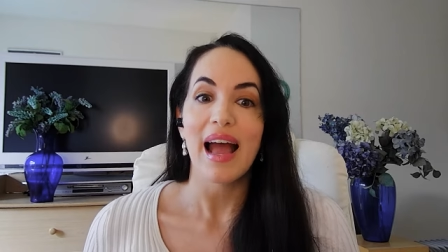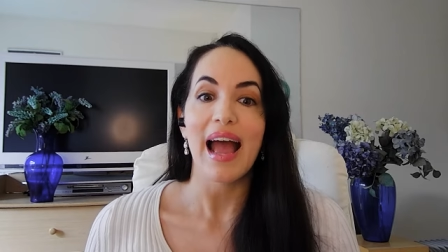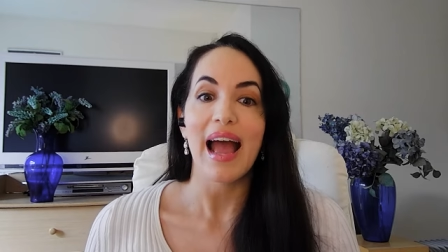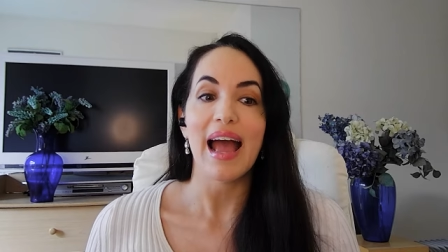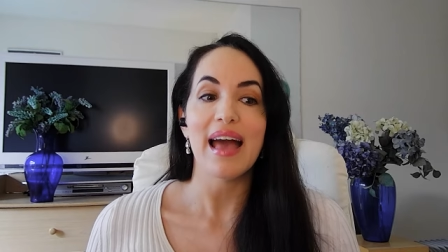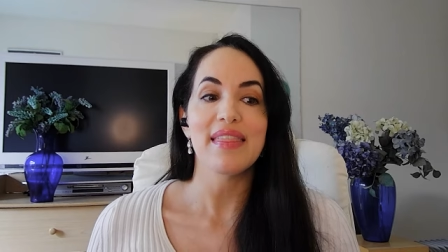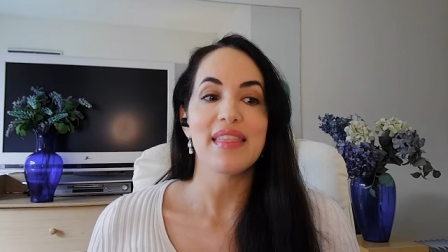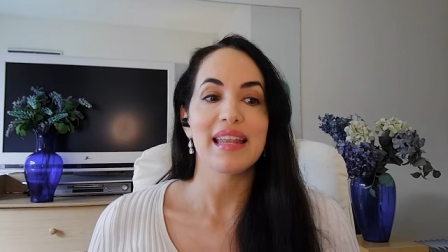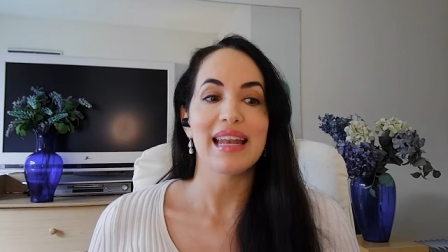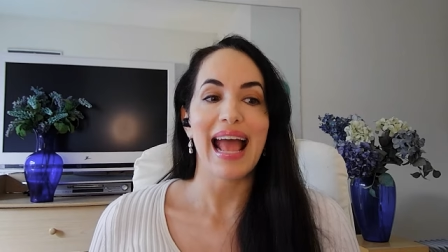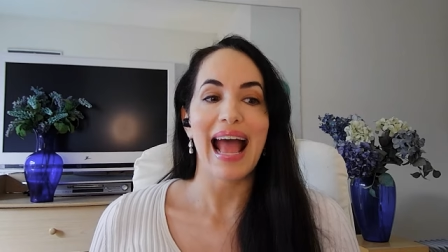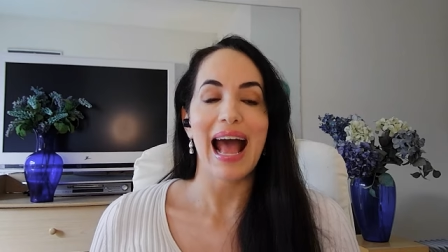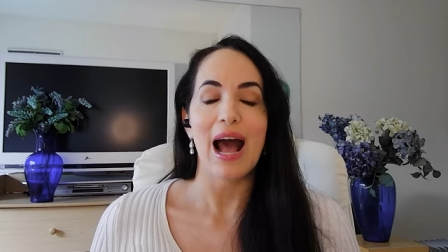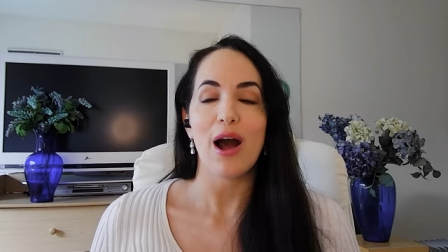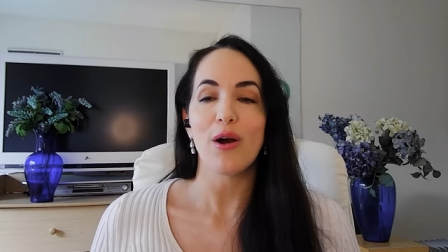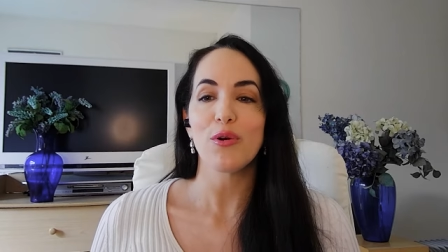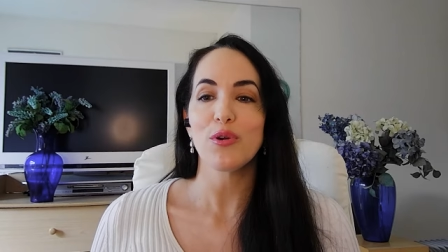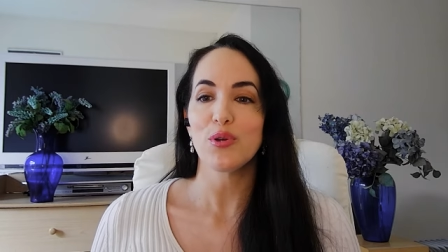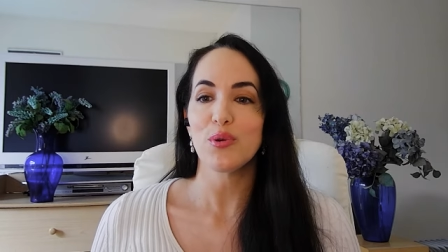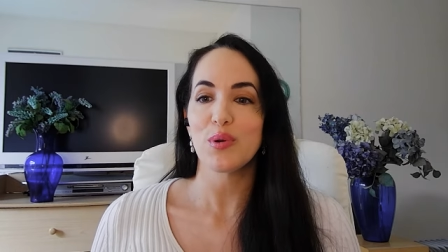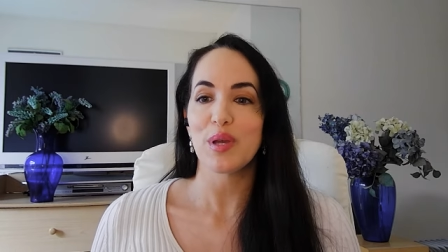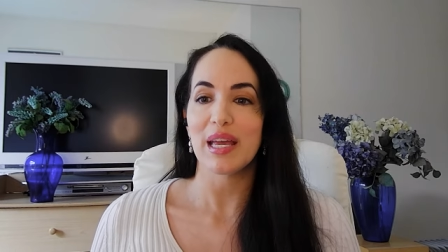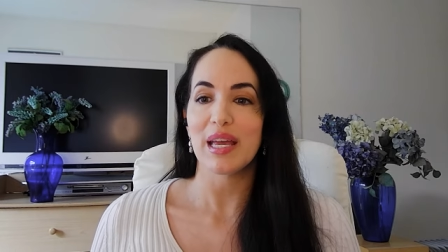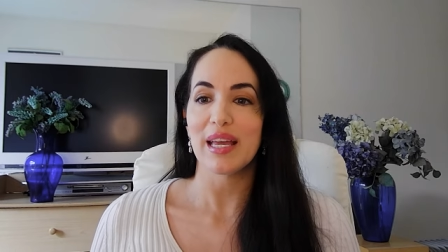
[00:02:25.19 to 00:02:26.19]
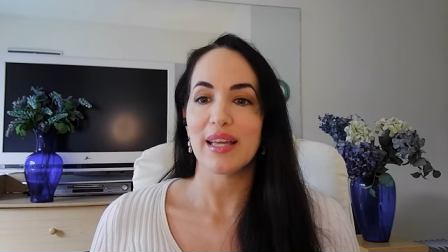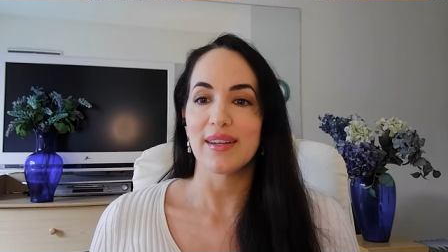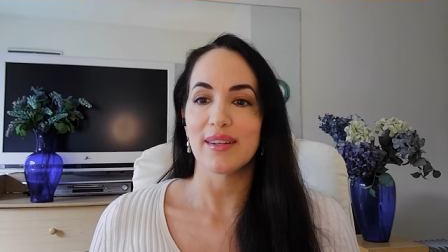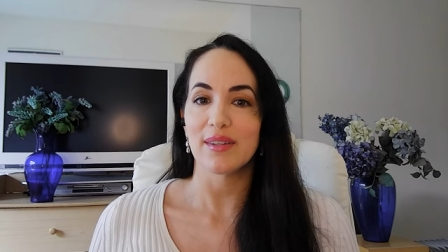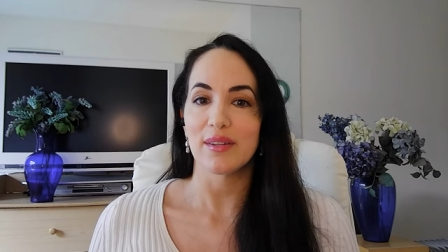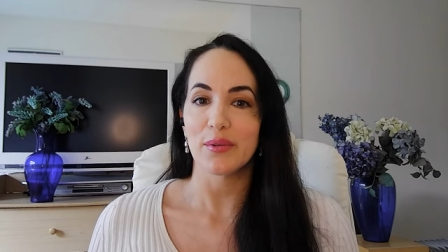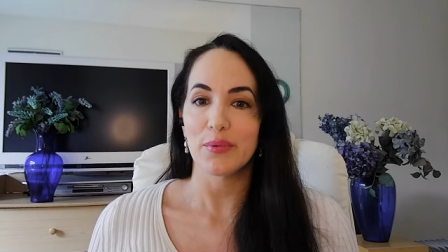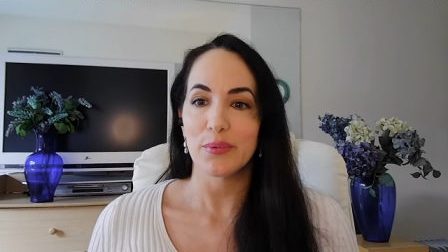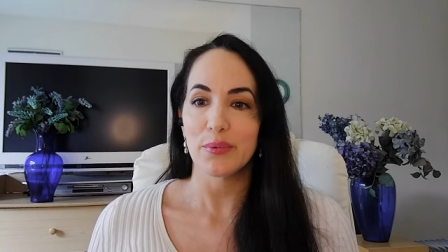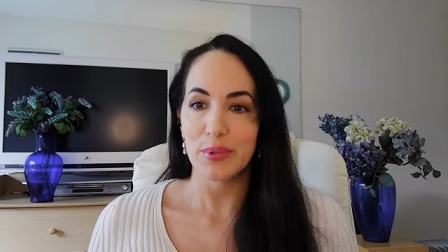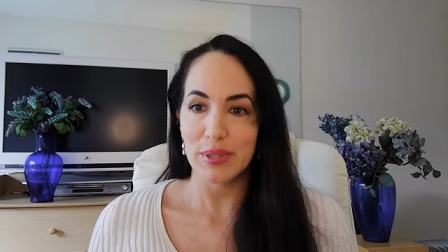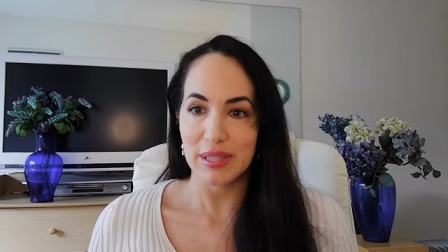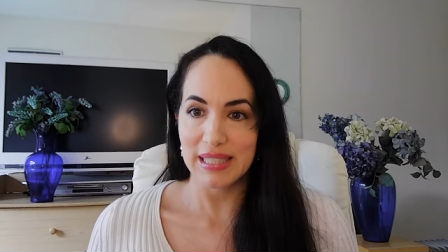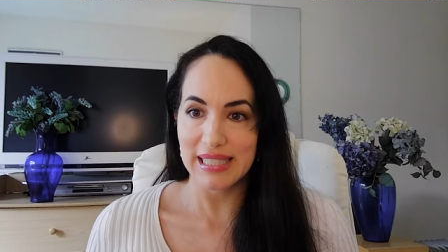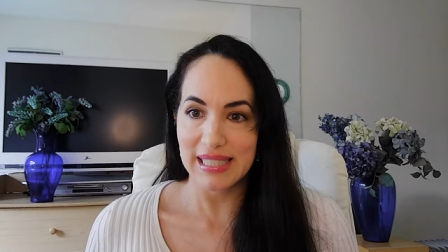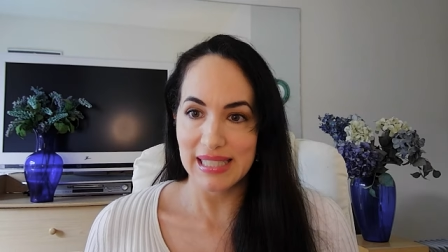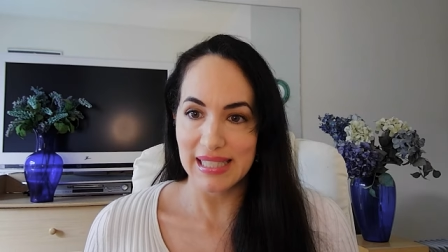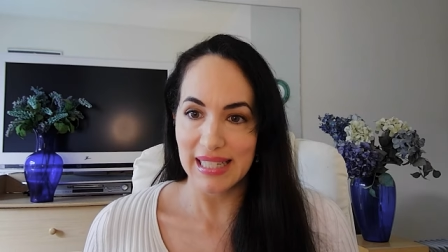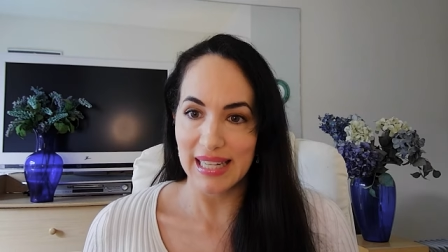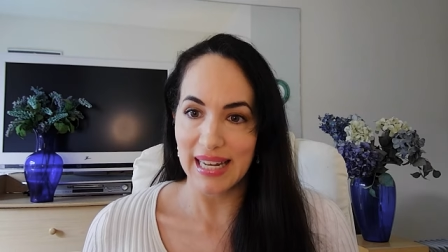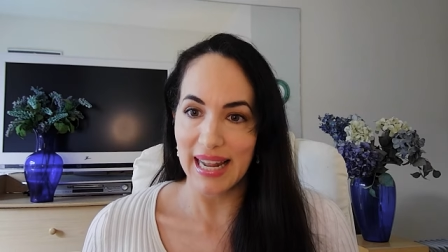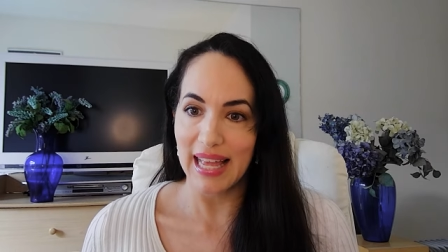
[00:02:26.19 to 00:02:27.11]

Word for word: And then how you can release it.